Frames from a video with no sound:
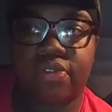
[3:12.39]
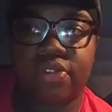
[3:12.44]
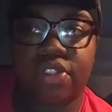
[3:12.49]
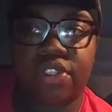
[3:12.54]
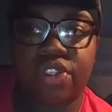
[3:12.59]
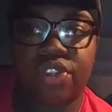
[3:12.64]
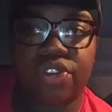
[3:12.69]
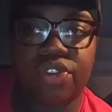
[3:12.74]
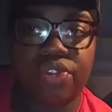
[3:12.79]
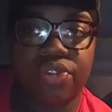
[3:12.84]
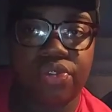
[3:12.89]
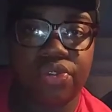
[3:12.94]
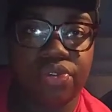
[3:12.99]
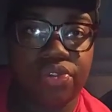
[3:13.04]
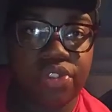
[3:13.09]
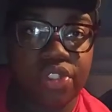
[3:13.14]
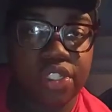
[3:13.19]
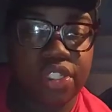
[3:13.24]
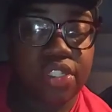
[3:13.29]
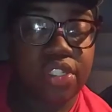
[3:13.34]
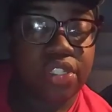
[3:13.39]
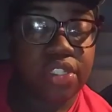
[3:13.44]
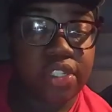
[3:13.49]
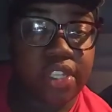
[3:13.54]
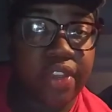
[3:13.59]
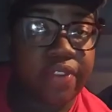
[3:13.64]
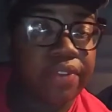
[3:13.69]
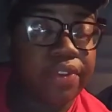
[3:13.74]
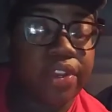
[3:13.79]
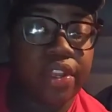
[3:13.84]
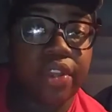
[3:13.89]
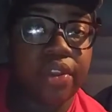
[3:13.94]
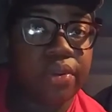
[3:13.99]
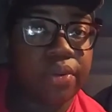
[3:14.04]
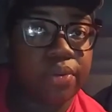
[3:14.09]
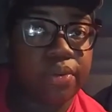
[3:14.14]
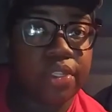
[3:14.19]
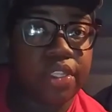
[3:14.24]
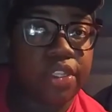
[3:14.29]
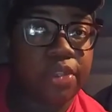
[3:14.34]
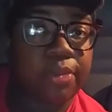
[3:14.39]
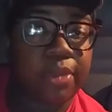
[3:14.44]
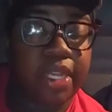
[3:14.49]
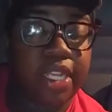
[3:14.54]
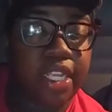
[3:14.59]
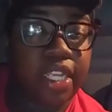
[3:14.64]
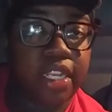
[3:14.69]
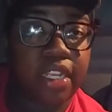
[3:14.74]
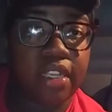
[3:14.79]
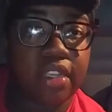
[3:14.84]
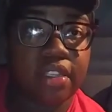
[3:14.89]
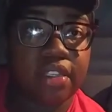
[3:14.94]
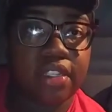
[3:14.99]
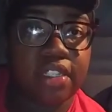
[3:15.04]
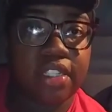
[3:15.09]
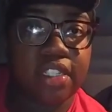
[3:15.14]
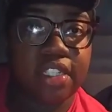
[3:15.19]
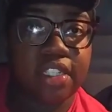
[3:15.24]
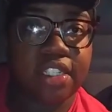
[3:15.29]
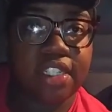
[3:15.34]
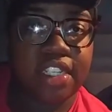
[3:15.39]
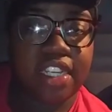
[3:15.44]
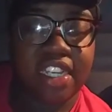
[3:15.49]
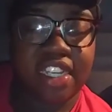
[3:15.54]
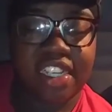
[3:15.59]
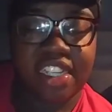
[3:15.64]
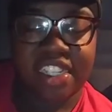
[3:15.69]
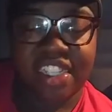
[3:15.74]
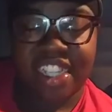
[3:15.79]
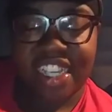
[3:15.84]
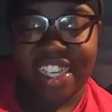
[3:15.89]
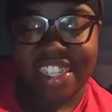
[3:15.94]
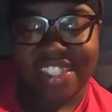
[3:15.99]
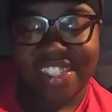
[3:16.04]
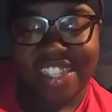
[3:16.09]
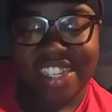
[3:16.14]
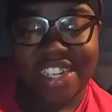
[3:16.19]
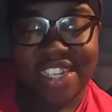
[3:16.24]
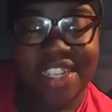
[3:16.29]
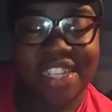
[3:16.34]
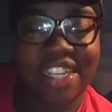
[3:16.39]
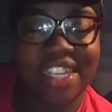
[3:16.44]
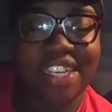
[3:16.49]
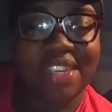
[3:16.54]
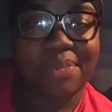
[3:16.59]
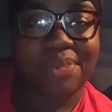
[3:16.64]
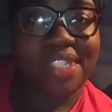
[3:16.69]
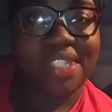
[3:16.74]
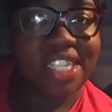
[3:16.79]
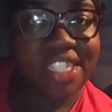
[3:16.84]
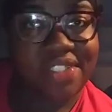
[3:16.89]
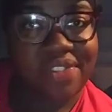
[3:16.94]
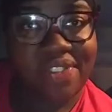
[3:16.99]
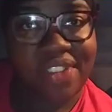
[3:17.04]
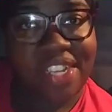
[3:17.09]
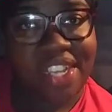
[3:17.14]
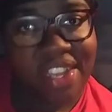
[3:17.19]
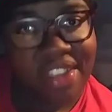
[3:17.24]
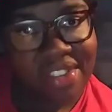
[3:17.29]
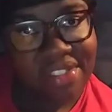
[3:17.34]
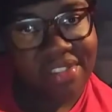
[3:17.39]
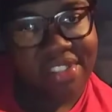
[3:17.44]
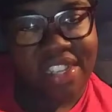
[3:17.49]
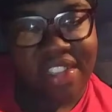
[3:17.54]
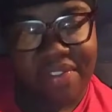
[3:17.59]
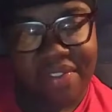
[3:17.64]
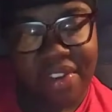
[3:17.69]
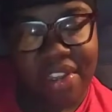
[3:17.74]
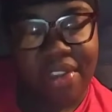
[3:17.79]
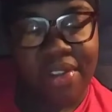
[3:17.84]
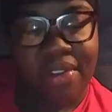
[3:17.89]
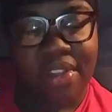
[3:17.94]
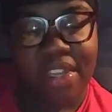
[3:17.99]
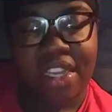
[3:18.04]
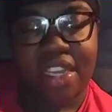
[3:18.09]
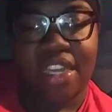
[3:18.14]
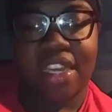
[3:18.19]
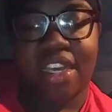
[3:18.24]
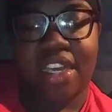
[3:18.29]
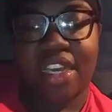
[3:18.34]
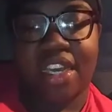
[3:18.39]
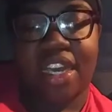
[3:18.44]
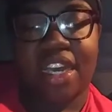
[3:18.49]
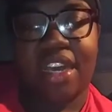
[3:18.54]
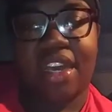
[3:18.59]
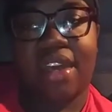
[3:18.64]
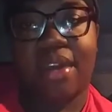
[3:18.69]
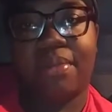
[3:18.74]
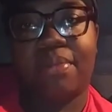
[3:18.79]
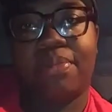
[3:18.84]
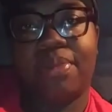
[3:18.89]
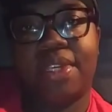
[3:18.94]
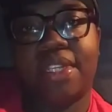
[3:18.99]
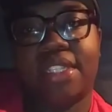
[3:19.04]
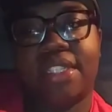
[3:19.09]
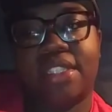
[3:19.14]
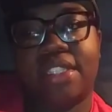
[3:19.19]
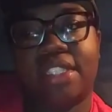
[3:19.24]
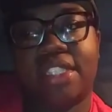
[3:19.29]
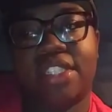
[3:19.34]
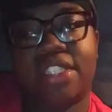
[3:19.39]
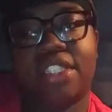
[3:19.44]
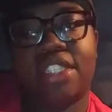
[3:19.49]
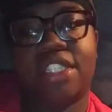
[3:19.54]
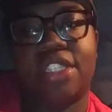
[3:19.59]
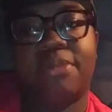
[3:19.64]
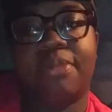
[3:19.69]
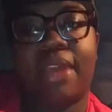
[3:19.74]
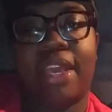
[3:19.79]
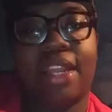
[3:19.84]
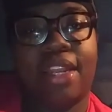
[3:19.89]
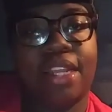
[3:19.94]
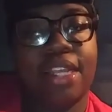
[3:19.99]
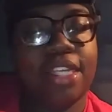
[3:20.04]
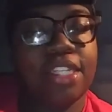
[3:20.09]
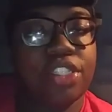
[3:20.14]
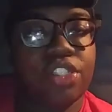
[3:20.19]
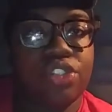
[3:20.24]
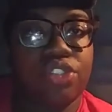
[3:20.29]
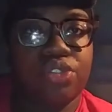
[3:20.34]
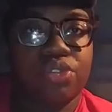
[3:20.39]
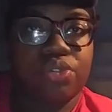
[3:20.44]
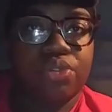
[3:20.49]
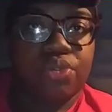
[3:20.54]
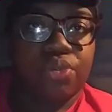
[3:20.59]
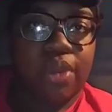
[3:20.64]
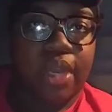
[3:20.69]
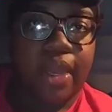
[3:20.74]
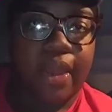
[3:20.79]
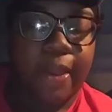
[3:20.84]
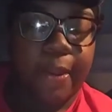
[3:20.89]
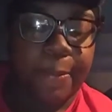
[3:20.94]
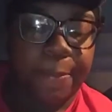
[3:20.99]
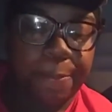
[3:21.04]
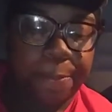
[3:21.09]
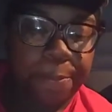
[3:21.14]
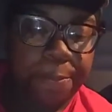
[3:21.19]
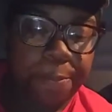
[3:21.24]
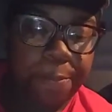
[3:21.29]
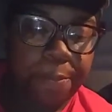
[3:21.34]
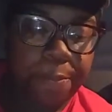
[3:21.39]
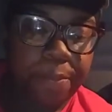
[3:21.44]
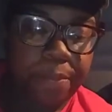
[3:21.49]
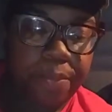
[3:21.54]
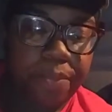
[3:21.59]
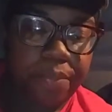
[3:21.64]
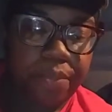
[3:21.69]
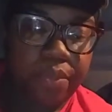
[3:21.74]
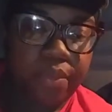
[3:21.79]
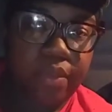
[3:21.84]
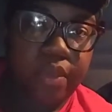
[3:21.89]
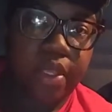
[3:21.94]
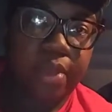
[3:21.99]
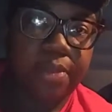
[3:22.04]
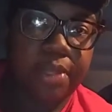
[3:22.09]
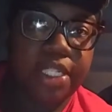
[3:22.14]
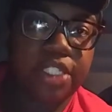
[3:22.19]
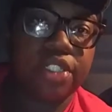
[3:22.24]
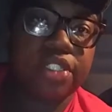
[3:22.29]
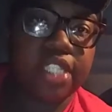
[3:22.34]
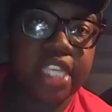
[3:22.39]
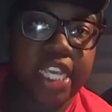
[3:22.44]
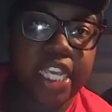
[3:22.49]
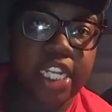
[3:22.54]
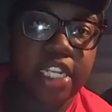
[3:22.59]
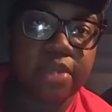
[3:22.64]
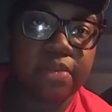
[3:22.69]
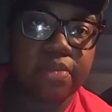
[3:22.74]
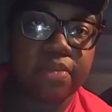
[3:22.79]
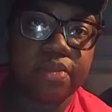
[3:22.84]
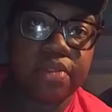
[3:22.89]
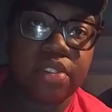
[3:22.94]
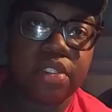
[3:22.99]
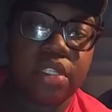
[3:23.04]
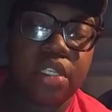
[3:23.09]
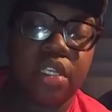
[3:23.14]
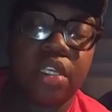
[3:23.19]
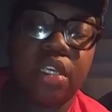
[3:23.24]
you just never know when you may need it. Like I said on the protection video, you never know. But seriously, you may need to get your tandems.